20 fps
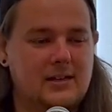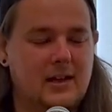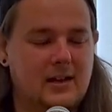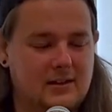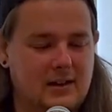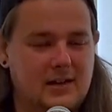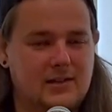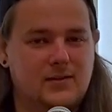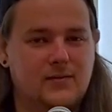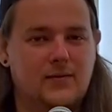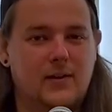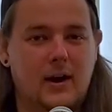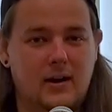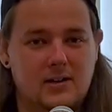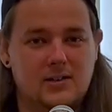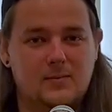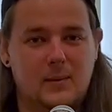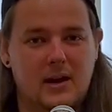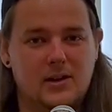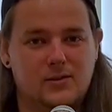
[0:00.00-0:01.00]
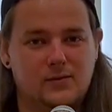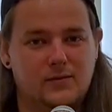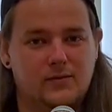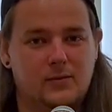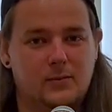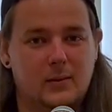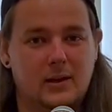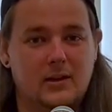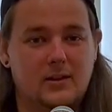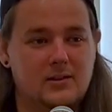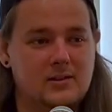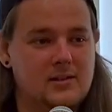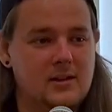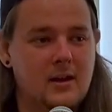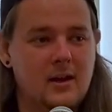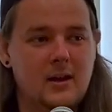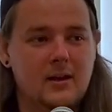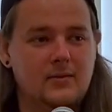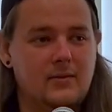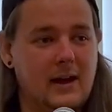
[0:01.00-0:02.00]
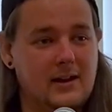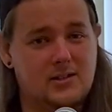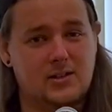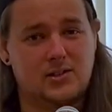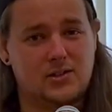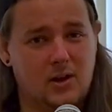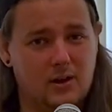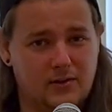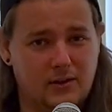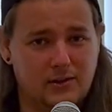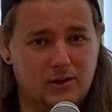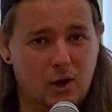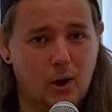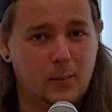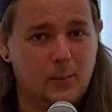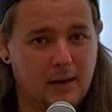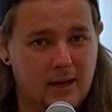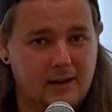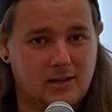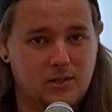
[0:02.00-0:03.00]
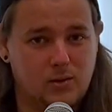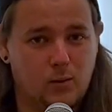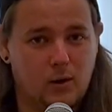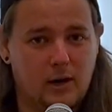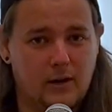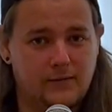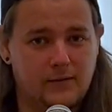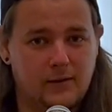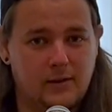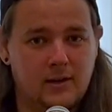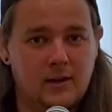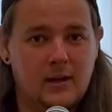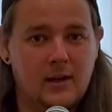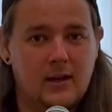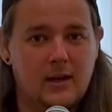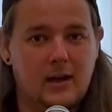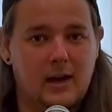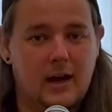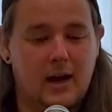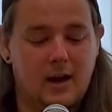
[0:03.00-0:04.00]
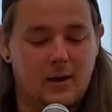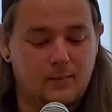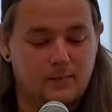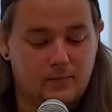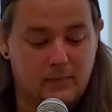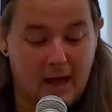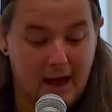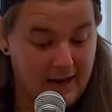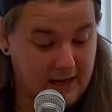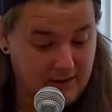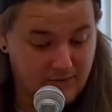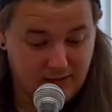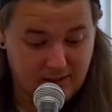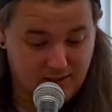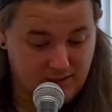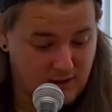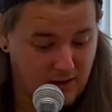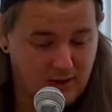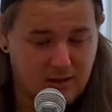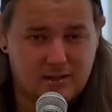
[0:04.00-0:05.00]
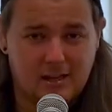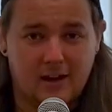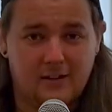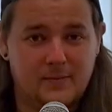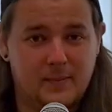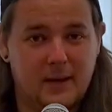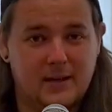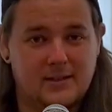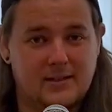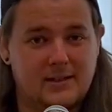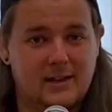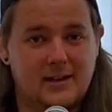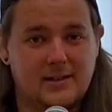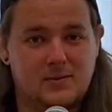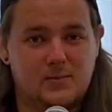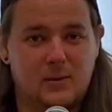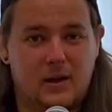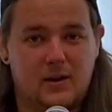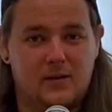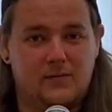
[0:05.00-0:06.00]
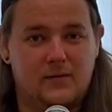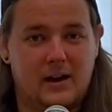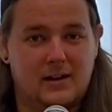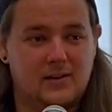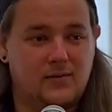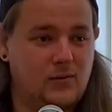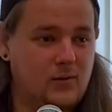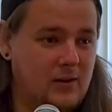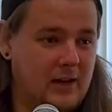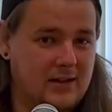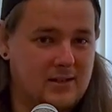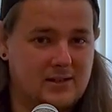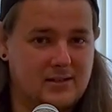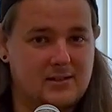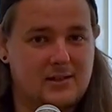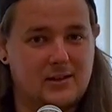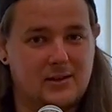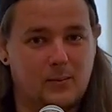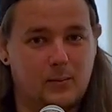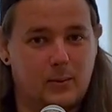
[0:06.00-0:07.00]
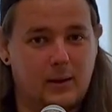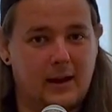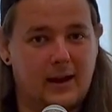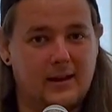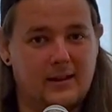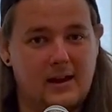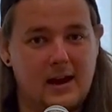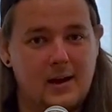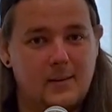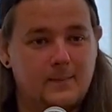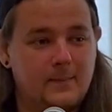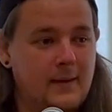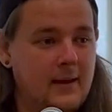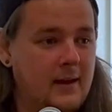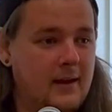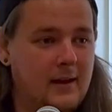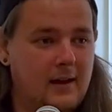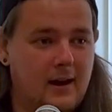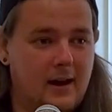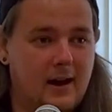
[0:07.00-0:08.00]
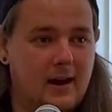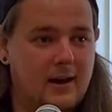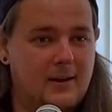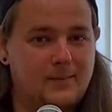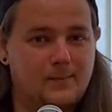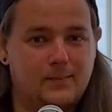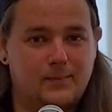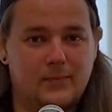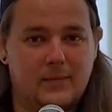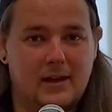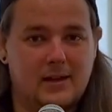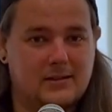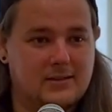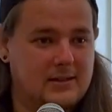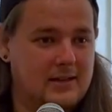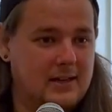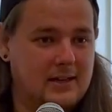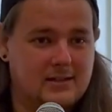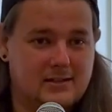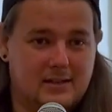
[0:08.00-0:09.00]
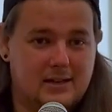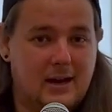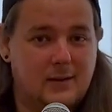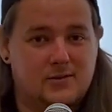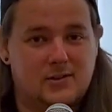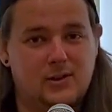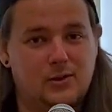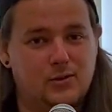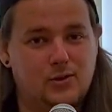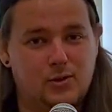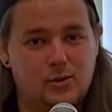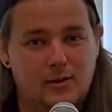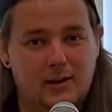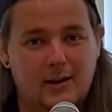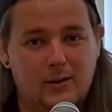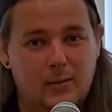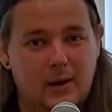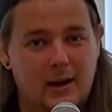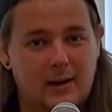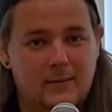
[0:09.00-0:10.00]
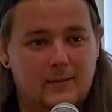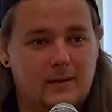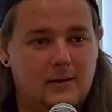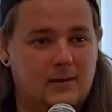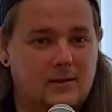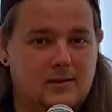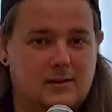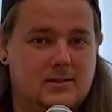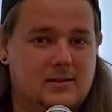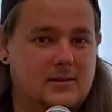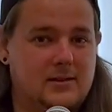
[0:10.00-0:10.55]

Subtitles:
that's very special for me because that's a song they don't play too often. Any of these songs that I've picked today, as a matter of fact, if you get to see them play them, It's an absolute treat, right? Because